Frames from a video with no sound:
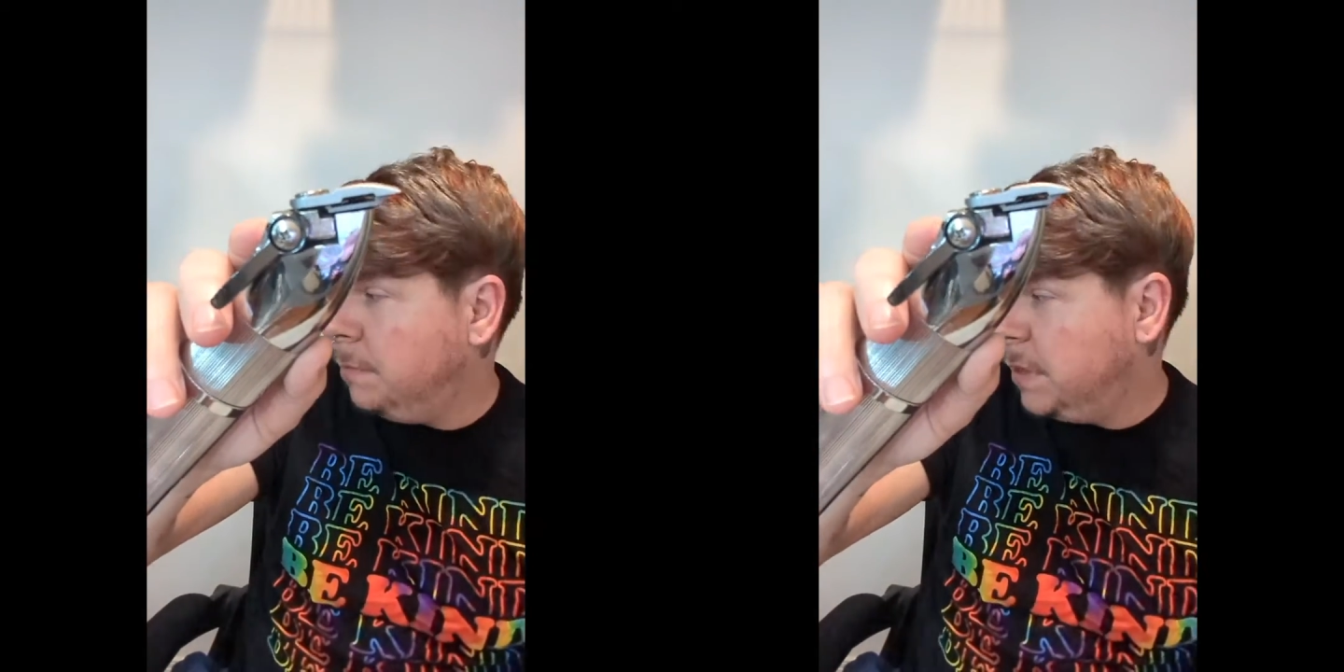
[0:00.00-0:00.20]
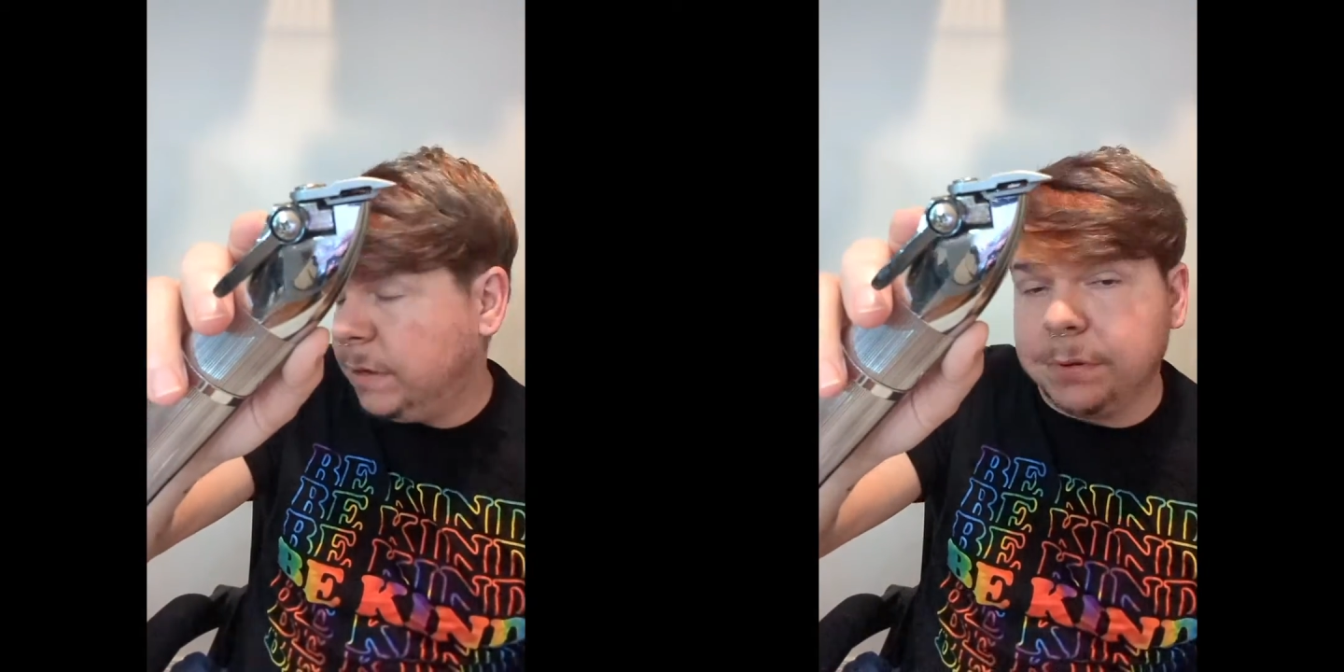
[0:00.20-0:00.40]

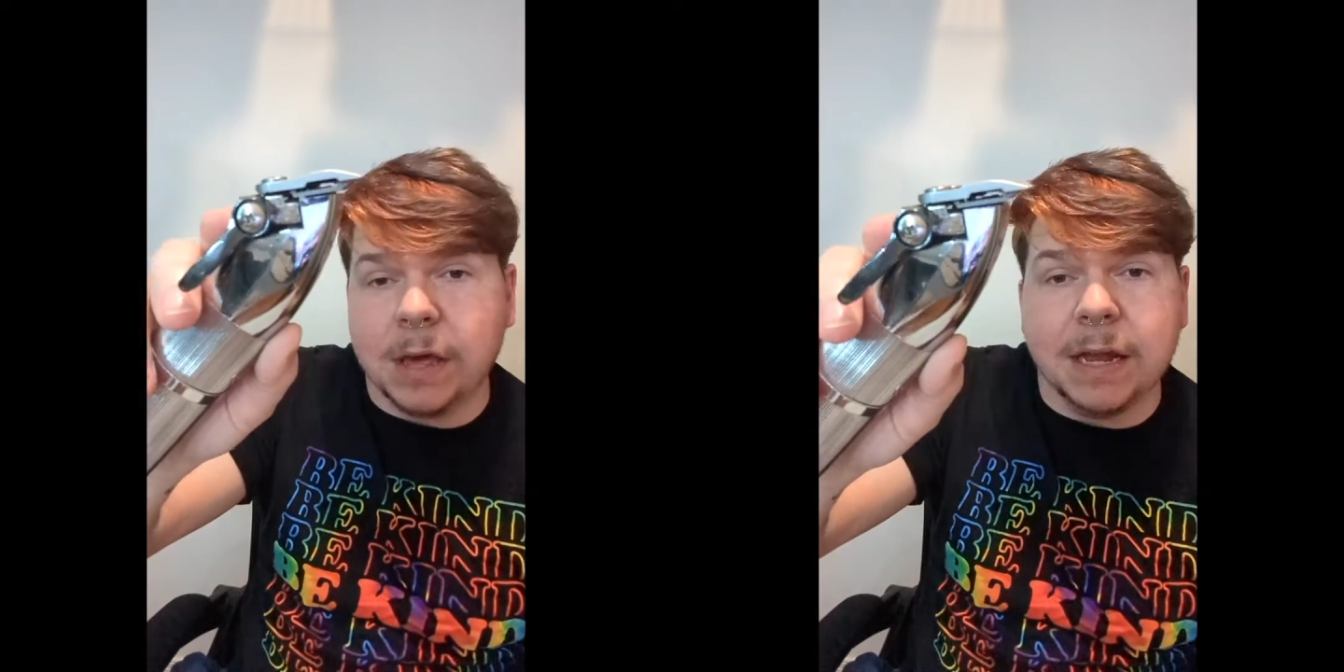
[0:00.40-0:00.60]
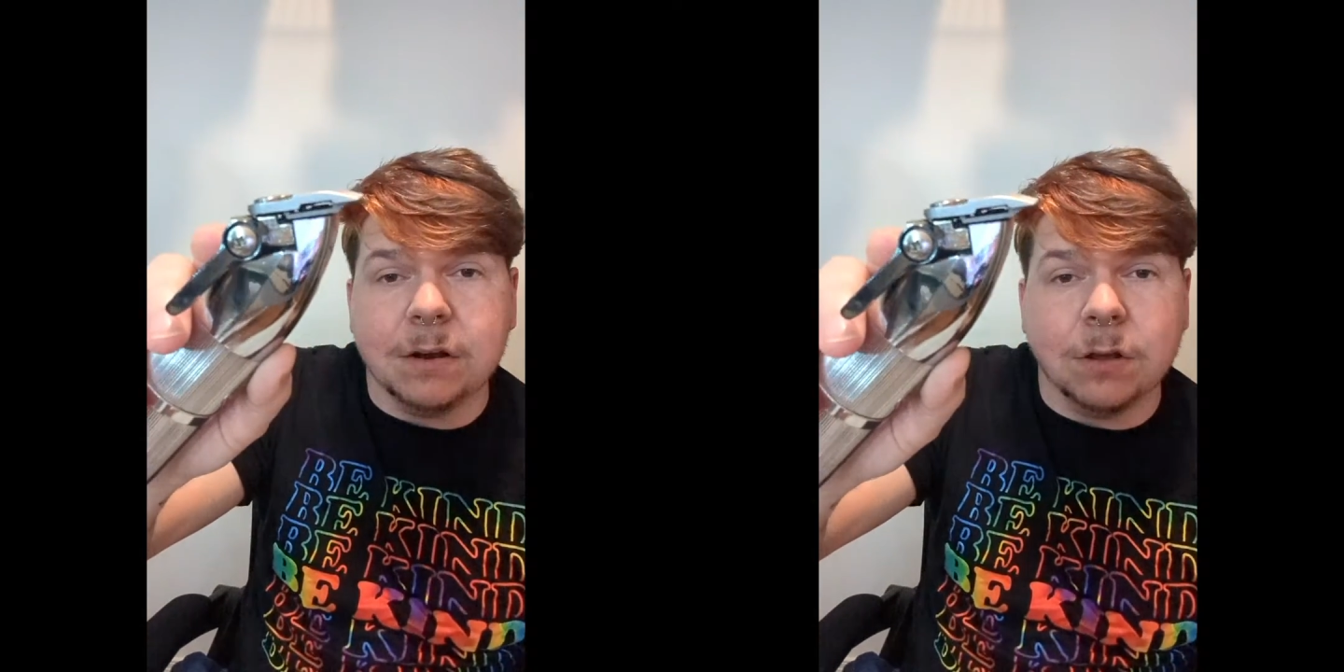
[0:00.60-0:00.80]
the
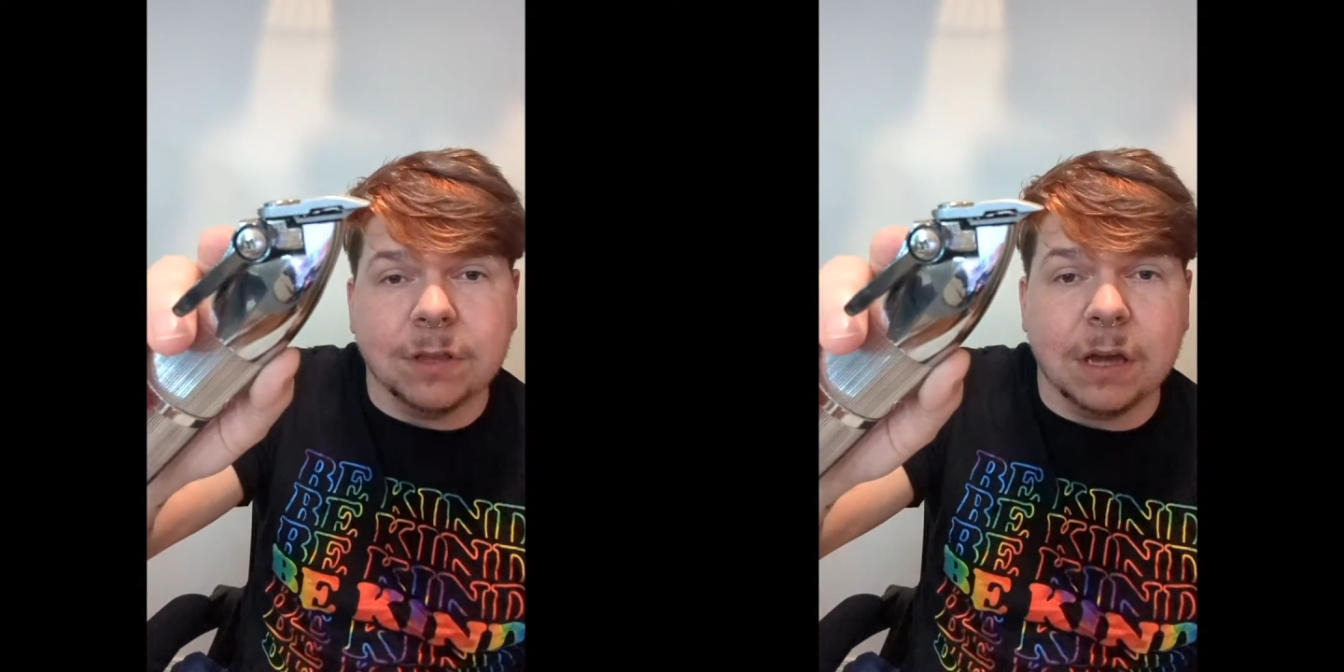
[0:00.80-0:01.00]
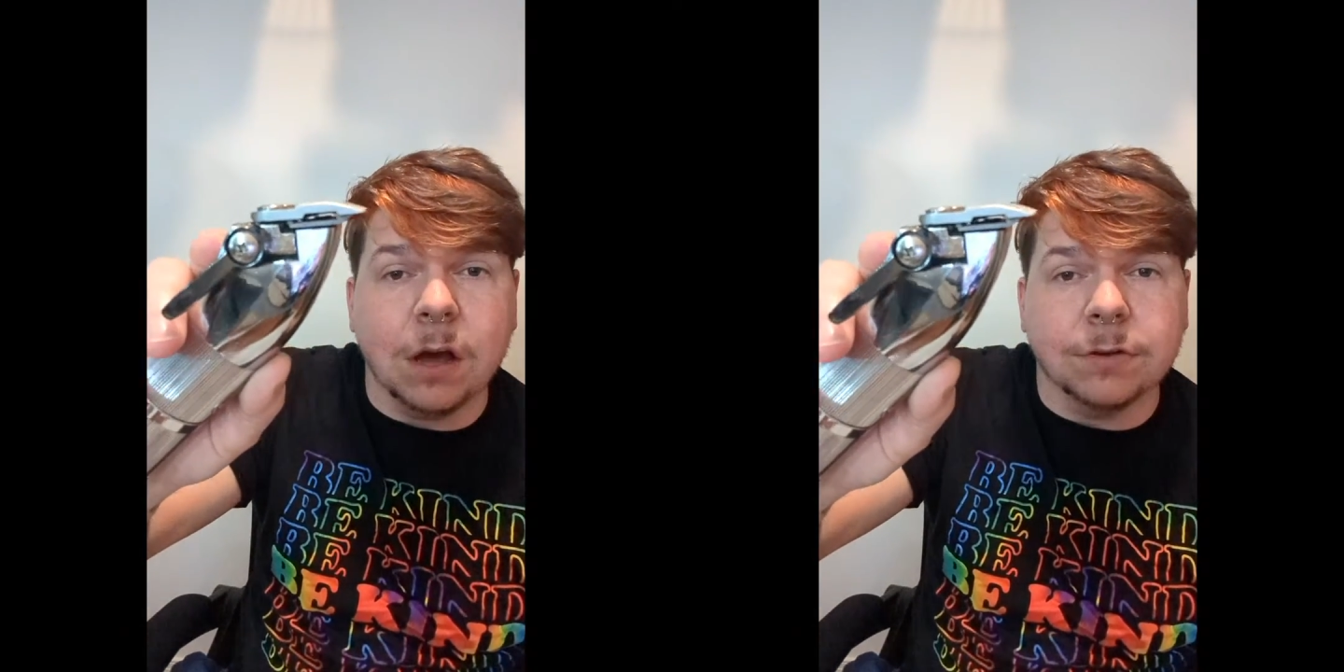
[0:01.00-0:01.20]
blade on
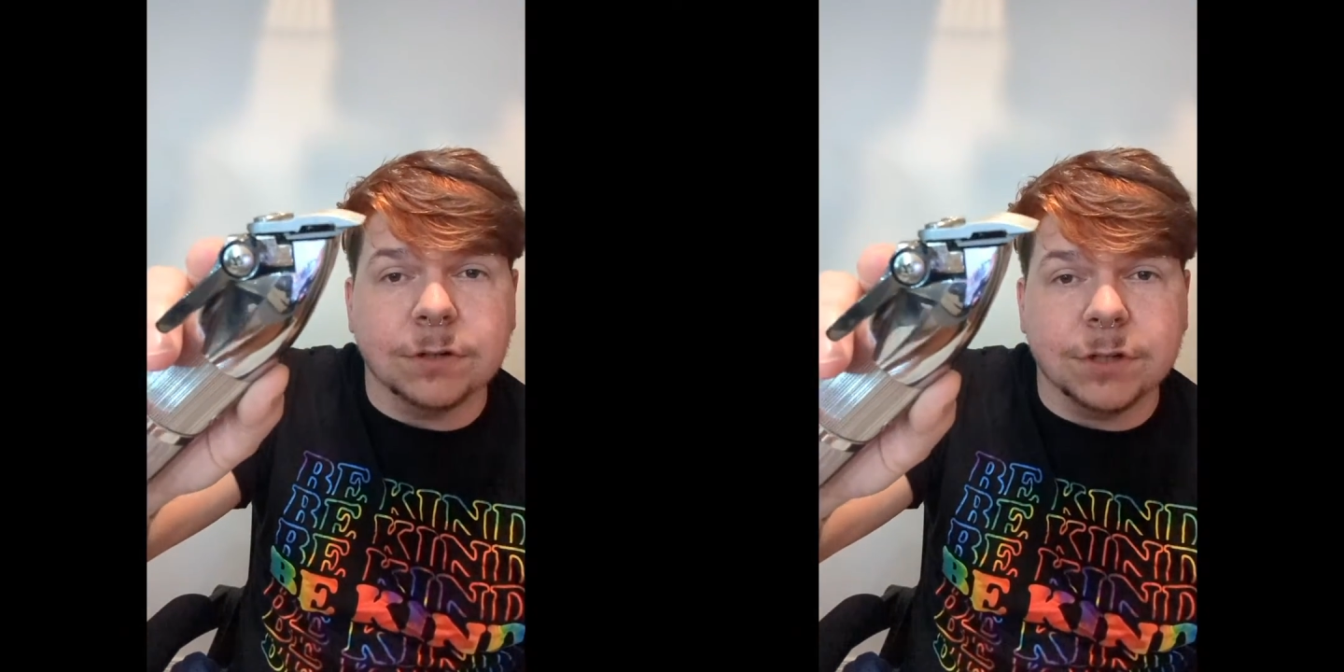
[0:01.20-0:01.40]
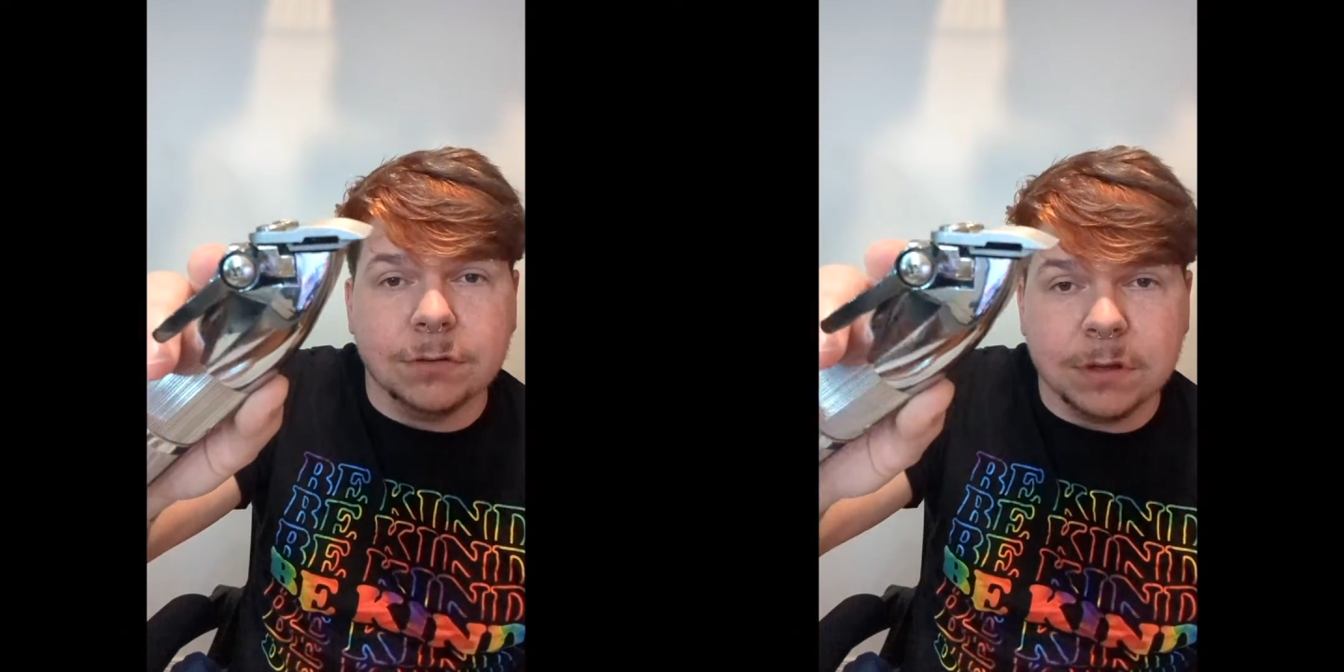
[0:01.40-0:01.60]
the other two.